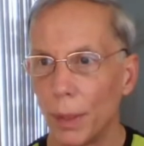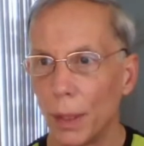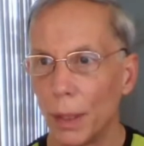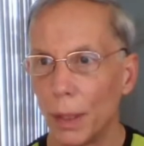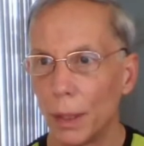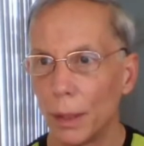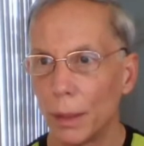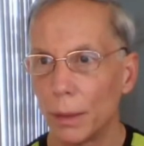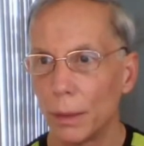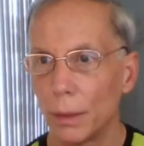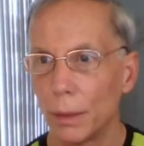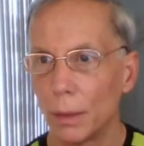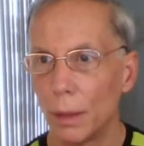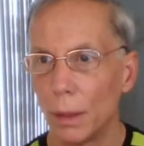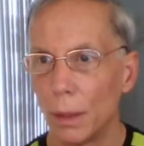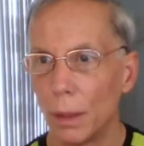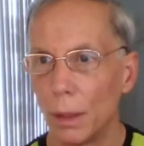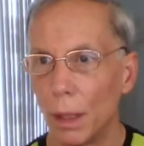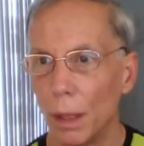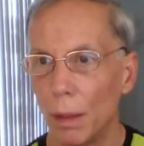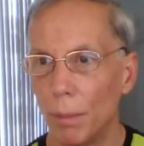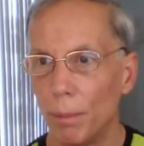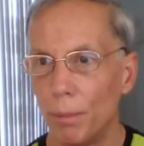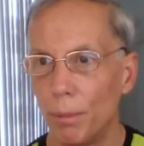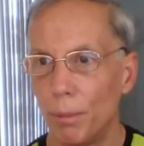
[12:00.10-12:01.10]
uh,
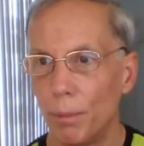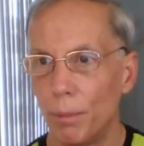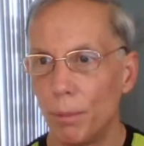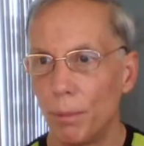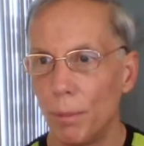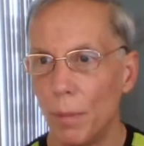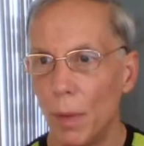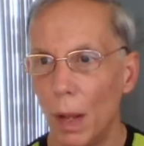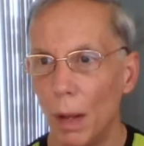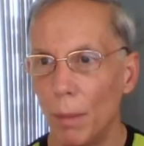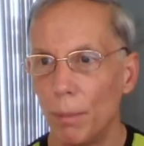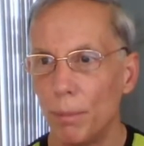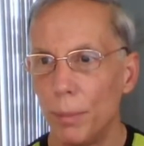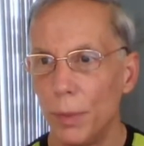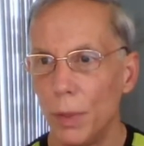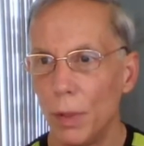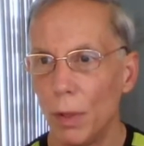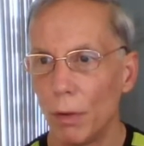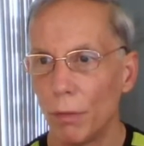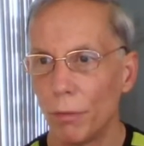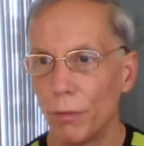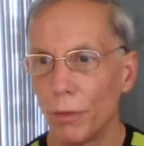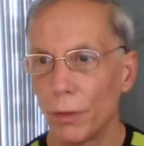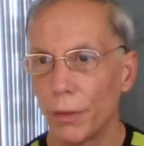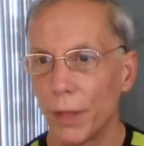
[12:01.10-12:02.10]
a
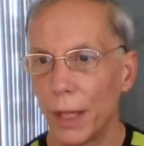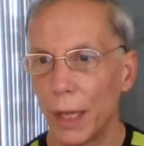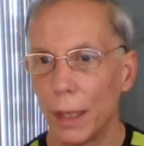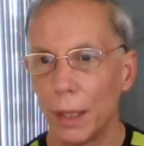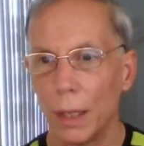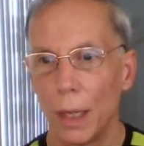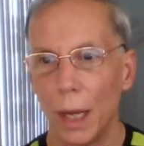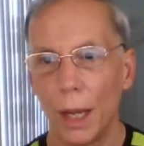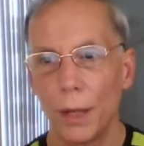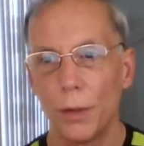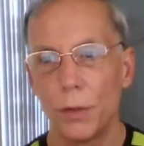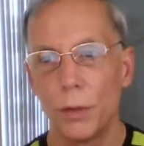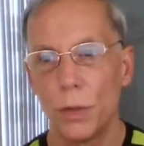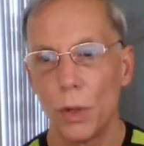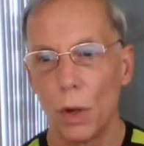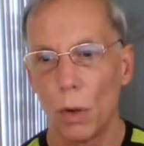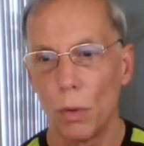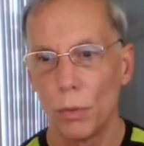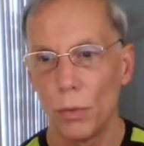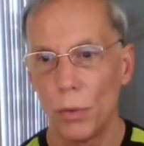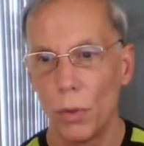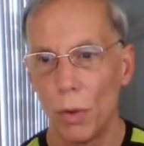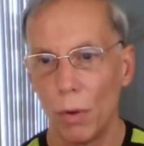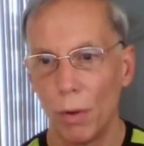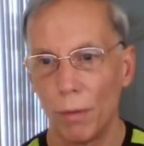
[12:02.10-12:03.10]
beautiful thing. I
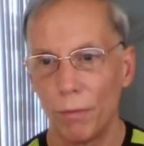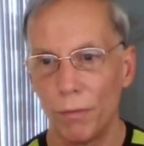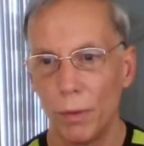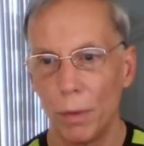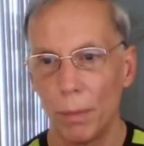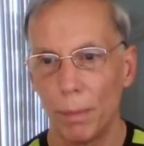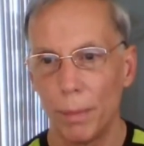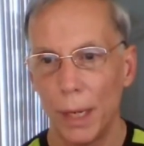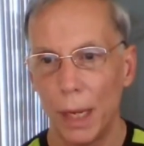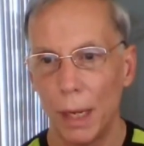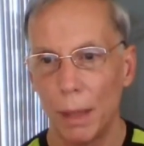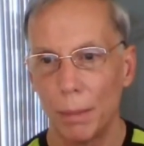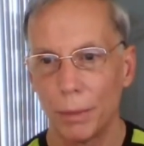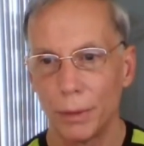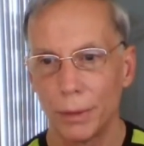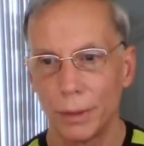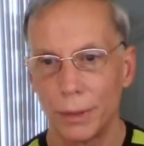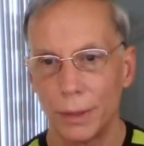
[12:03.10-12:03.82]
don't know if you'll be able